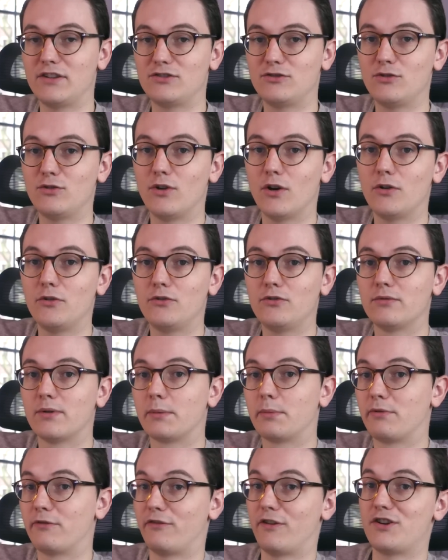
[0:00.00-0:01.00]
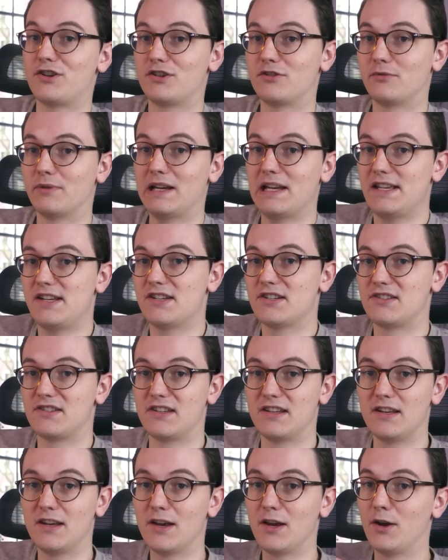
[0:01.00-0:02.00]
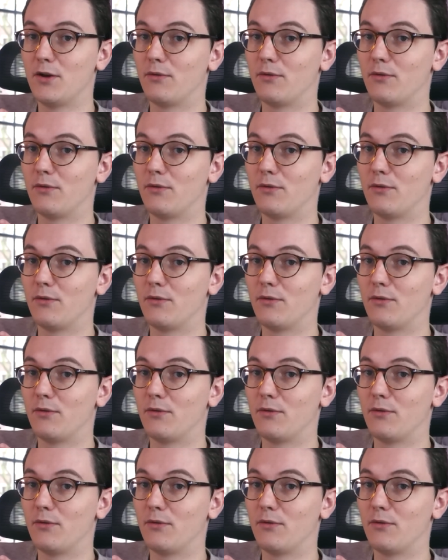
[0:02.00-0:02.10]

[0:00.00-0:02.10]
to go to a professional agency